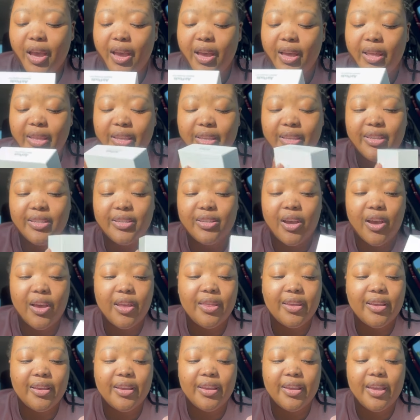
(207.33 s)
these are
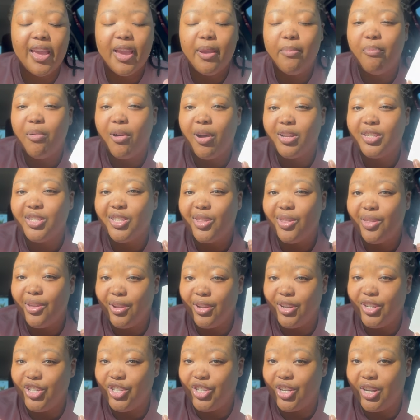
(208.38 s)
the AirPods
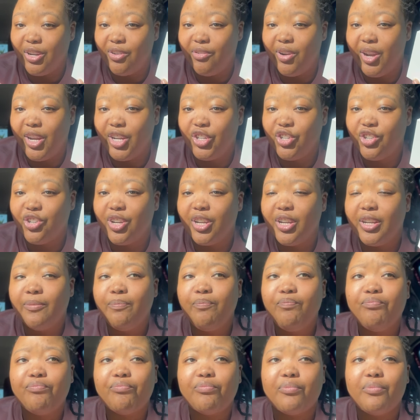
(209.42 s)
third generation
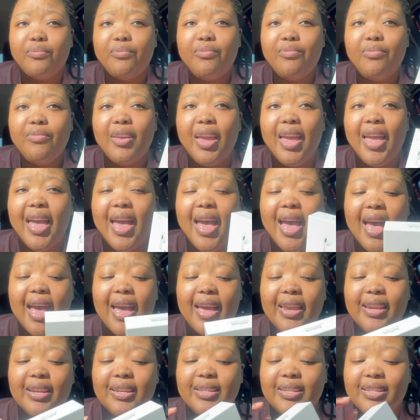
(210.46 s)

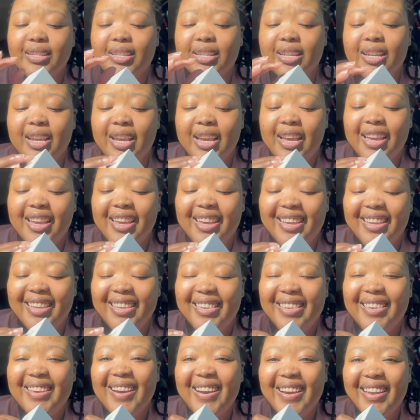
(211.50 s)
and
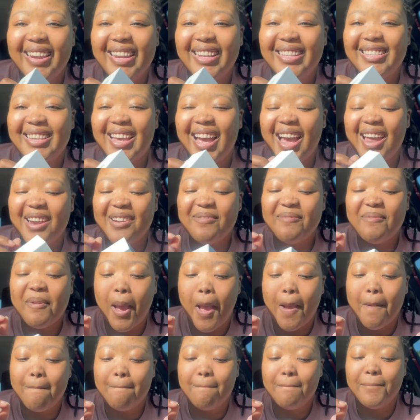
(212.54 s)
yeah, let's
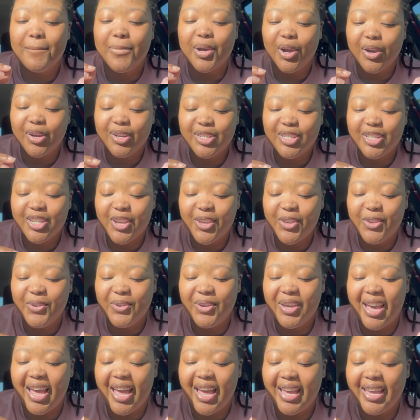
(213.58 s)
unbox you
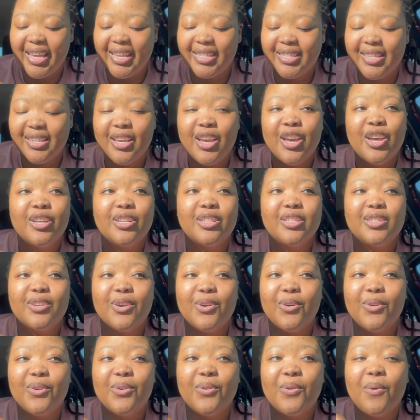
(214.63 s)
guys.
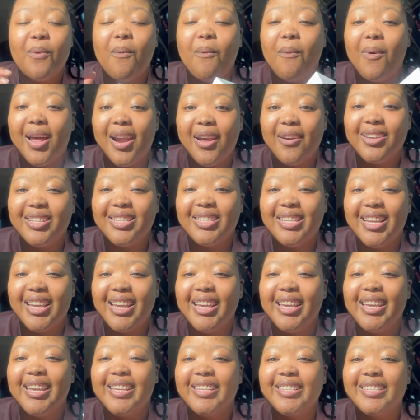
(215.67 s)
So what I was
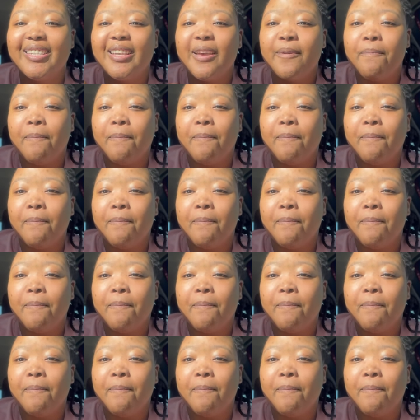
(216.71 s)
saying is